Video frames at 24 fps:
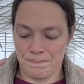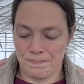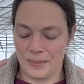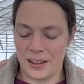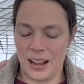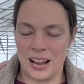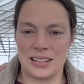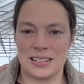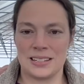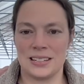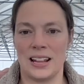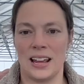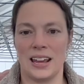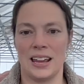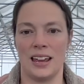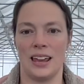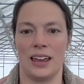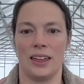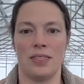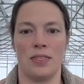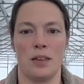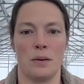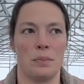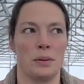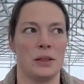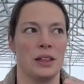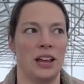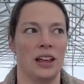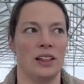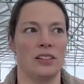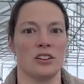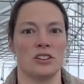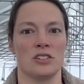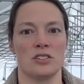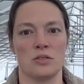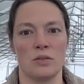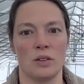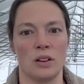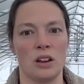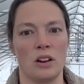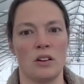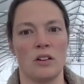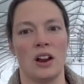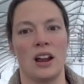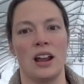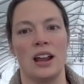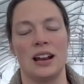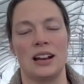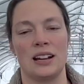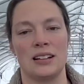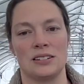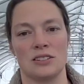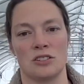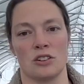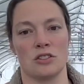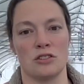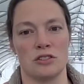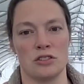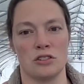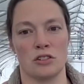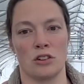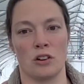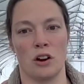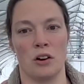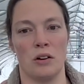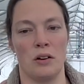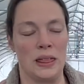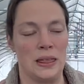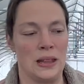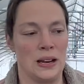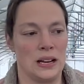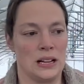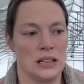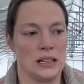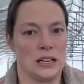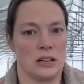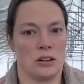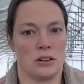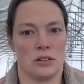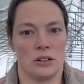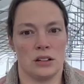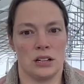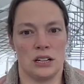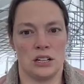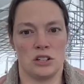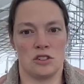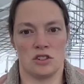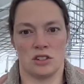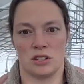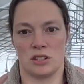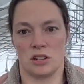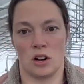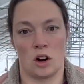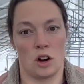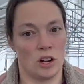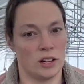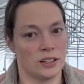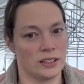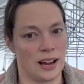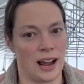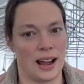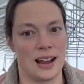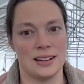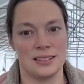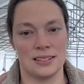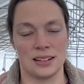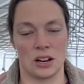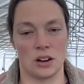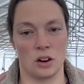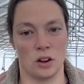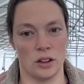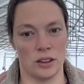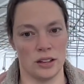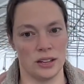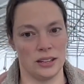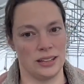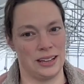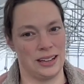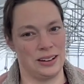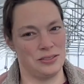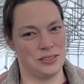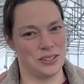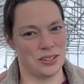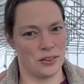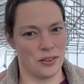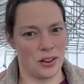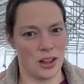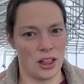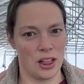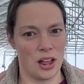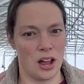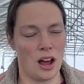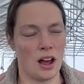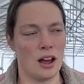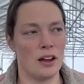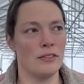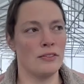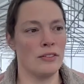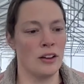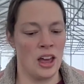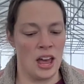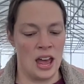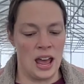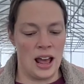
It's like the plant looks really great and it starts to grow, and then it literally just all dies and all the leaves fall off.